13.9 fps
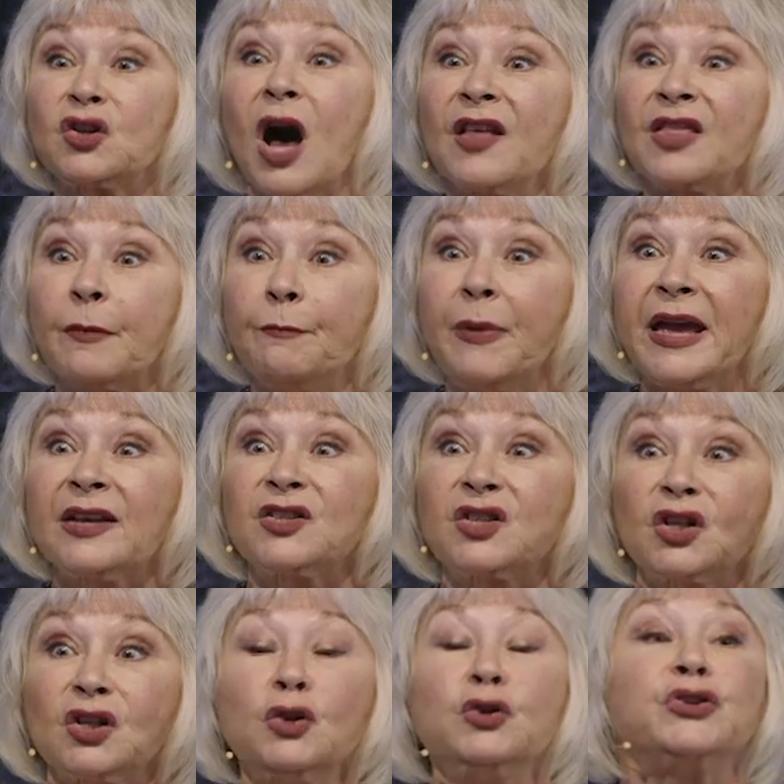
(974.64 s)
on the big
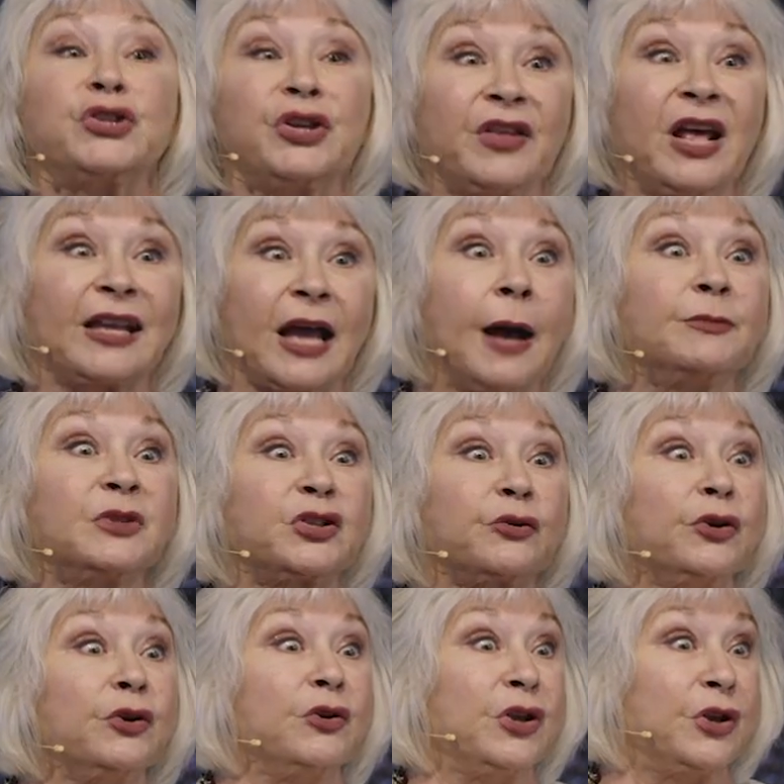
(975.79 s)
solution that comes
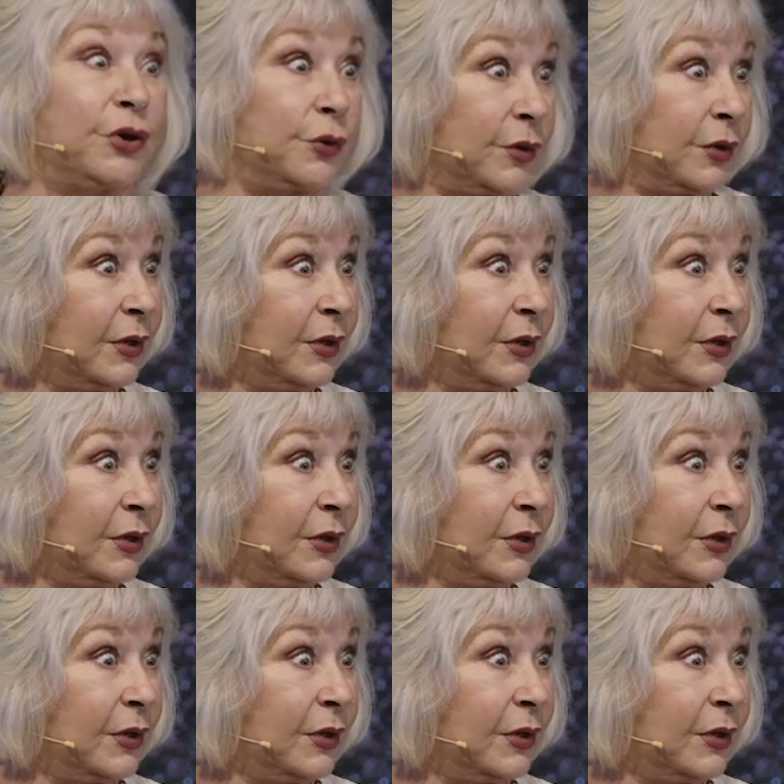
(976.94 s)
through you.